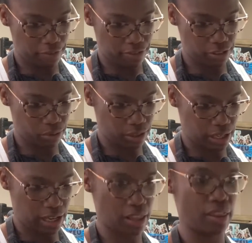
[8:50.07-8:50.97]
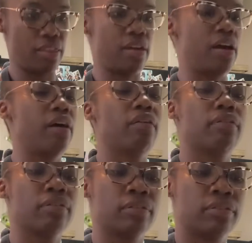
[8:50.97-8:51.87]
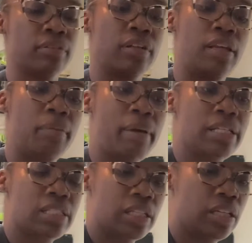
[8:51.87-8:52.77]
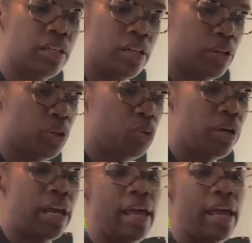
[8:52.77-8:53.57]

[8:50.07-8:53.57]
so we're gonna add that. And basically, you know, you want to